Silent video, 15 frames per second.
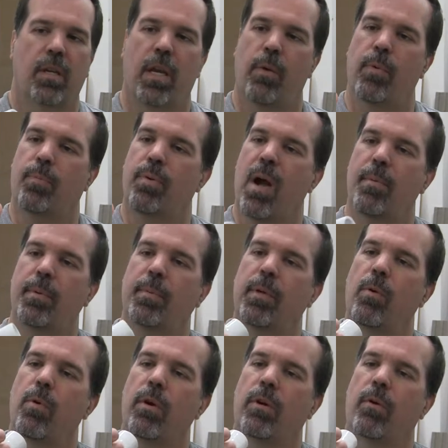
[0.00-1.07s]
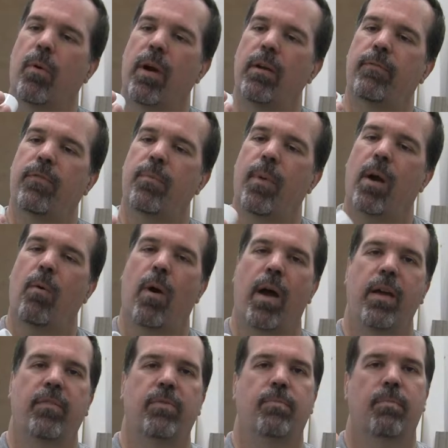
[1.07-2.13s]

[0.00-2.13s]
It would probably work great for my wife,